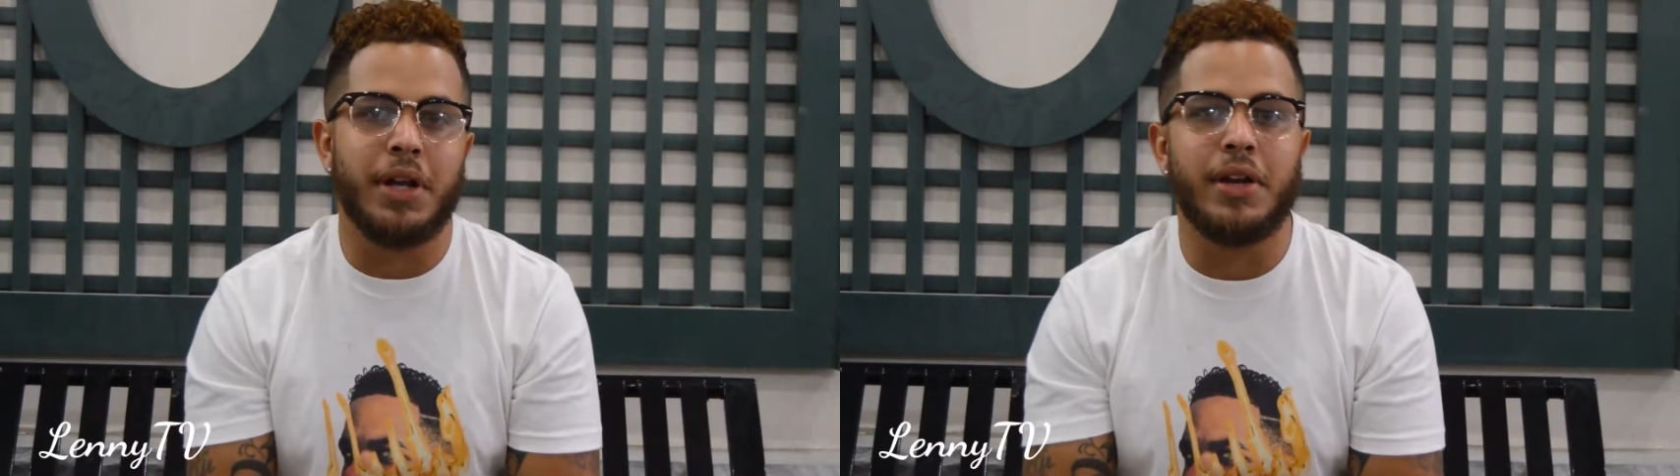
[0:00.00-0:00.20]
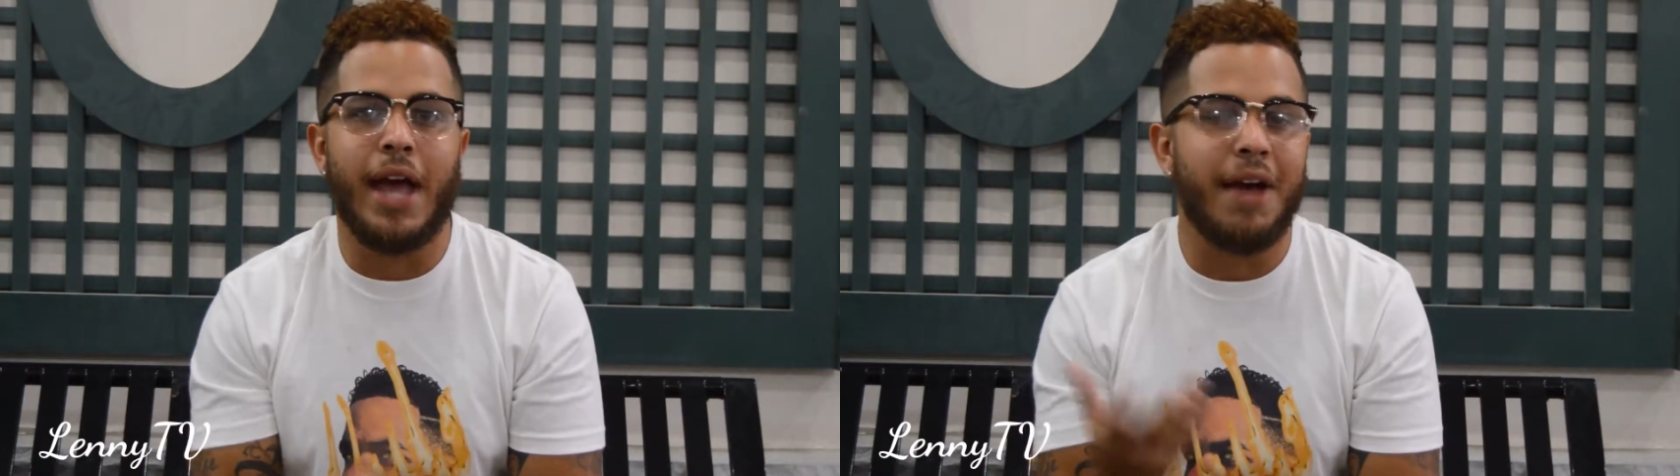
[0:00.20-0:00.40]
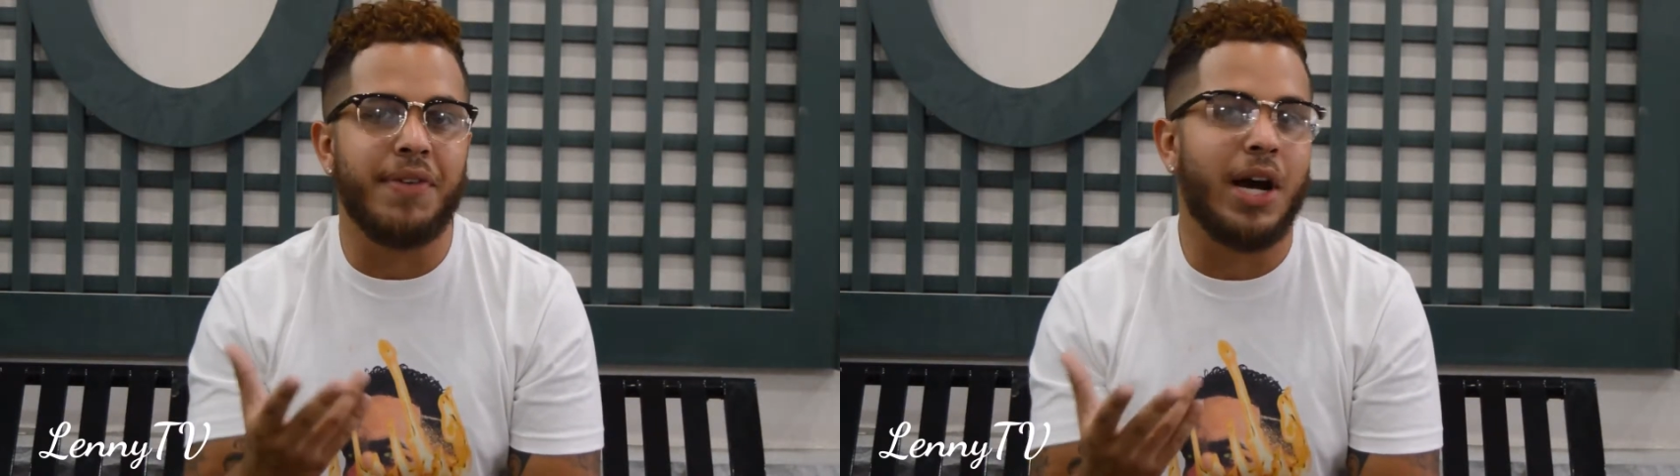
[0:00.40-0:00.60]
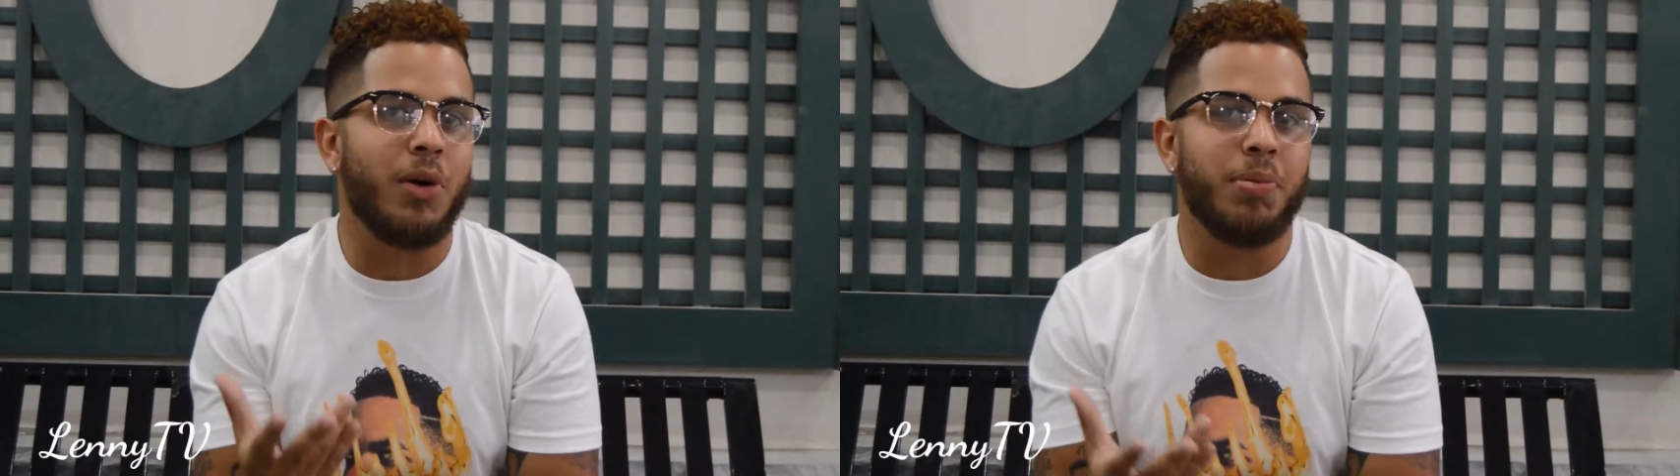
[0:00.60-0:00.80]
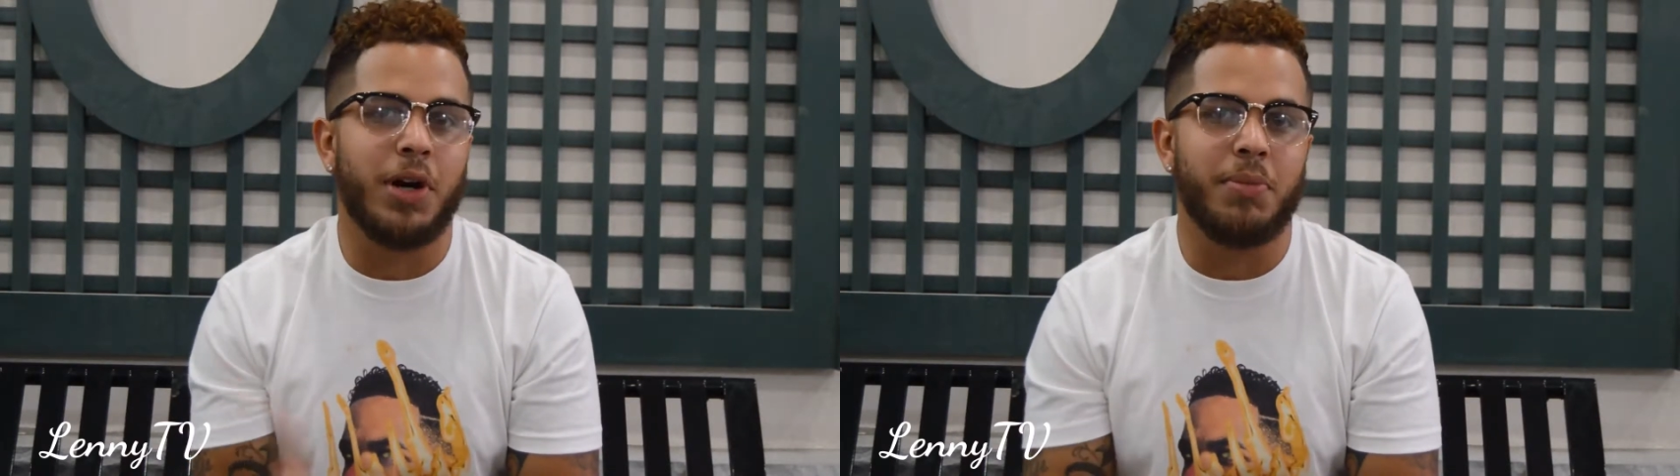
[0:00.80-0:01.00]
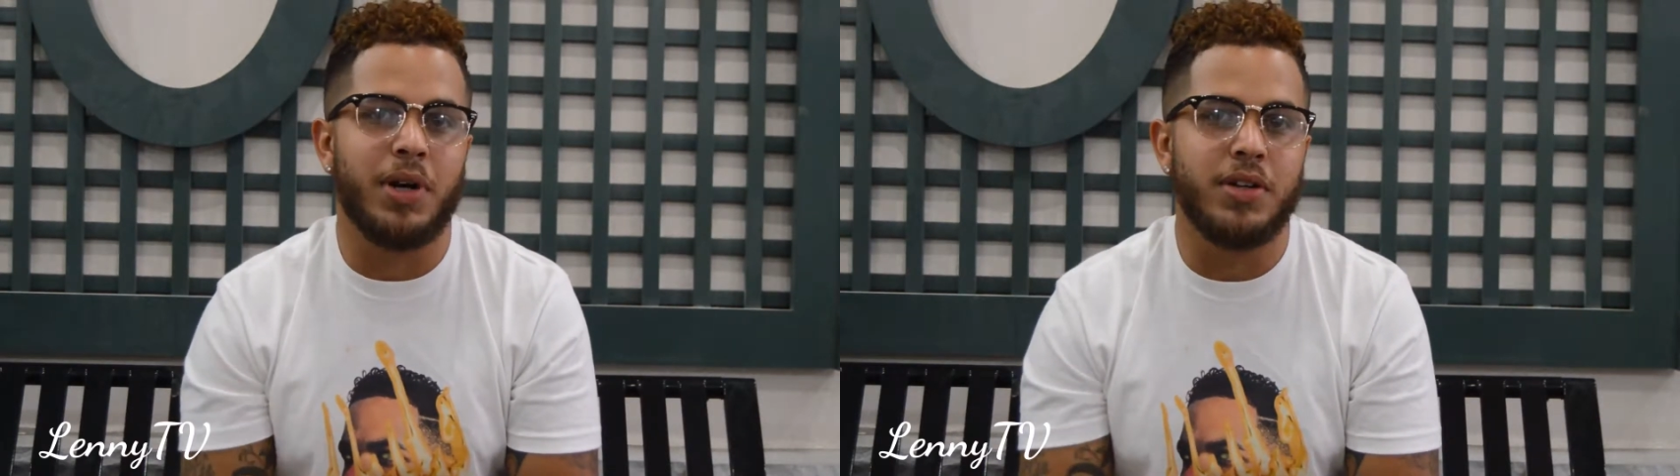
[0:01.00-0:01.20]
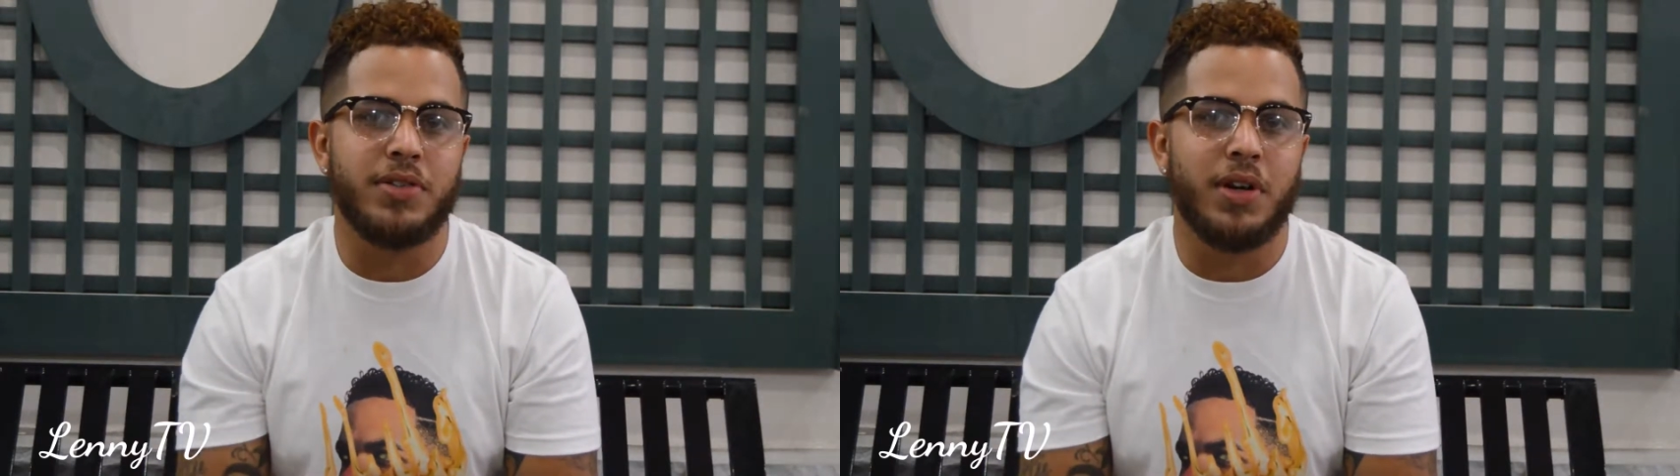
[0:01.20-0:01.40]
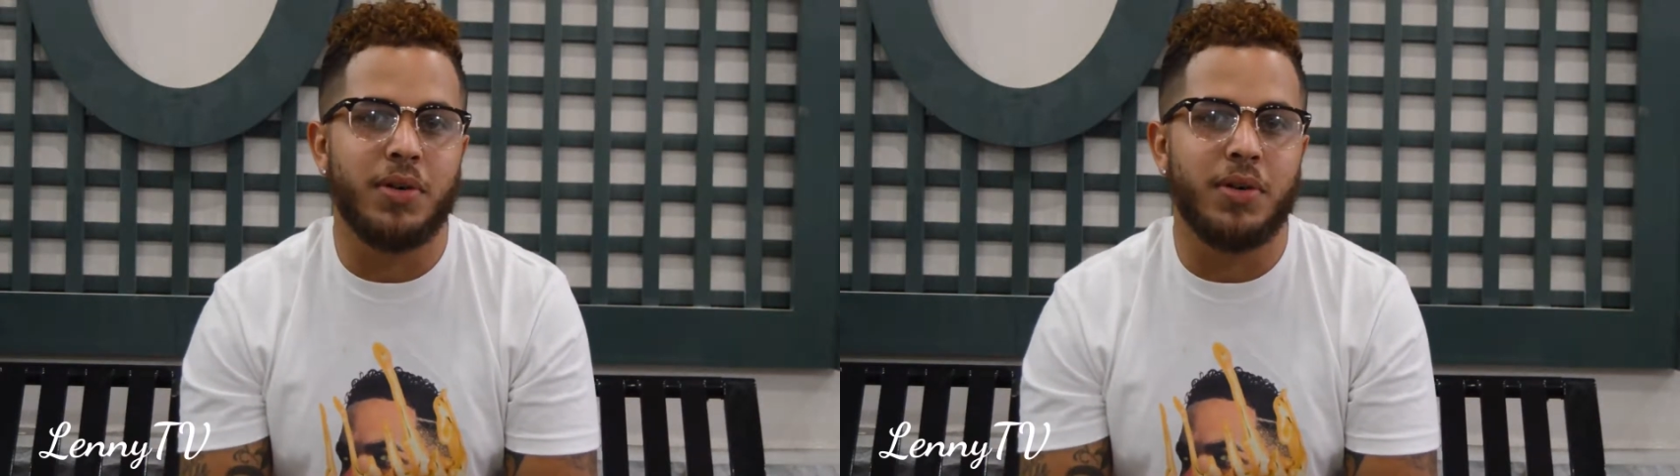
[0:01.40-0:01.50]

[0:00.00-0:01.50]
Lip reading: and have it out pretty much, so.